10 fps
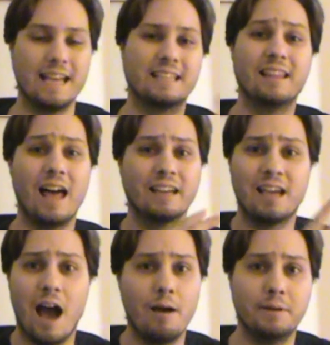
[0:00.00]
It has a lot of
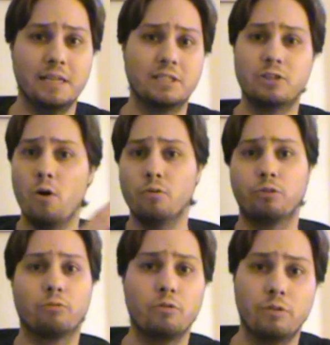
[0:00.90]
comedy sewn
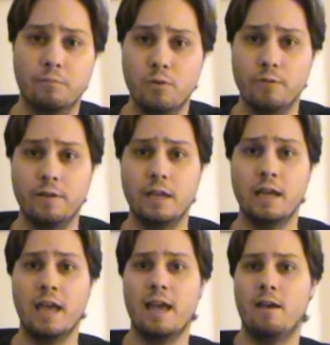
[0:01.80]
through the
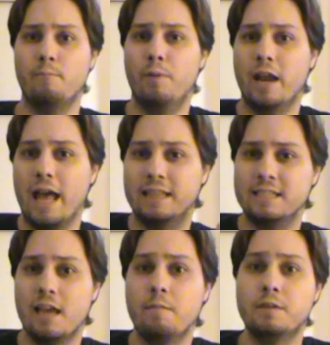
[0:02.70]
movie, but at the
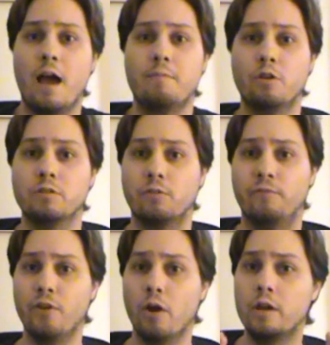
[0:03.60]
same time there's a
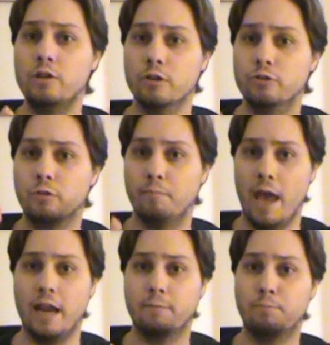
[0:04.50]
very good
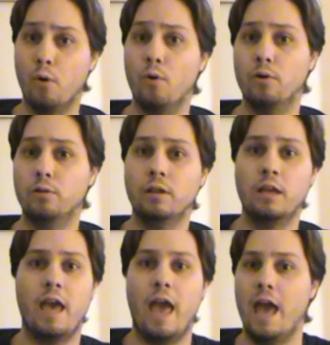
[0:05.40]
dramatic pull
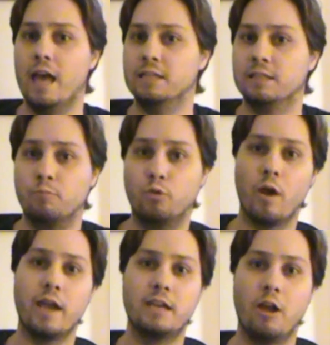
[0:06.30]
and some
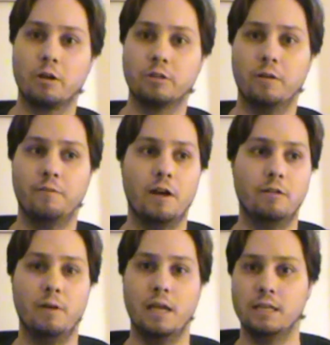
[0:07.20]
great character
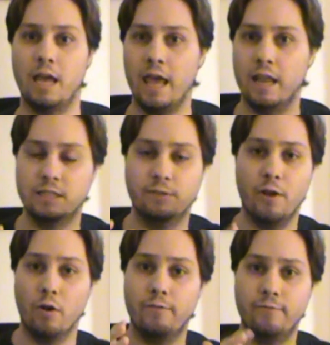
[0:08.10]
development, and it's
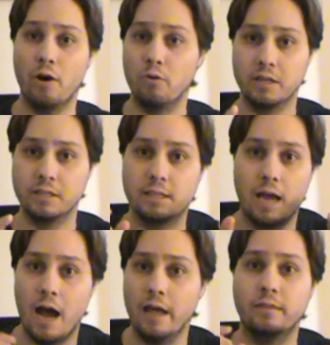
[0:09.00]
very focused
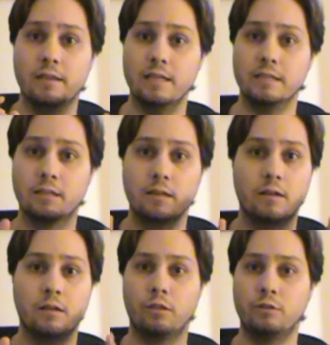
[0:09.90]
on these
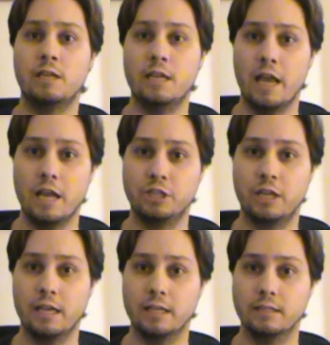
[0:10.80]
teenage
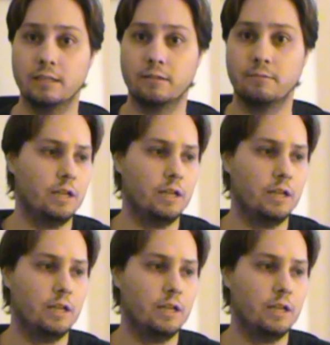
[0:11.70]
kids.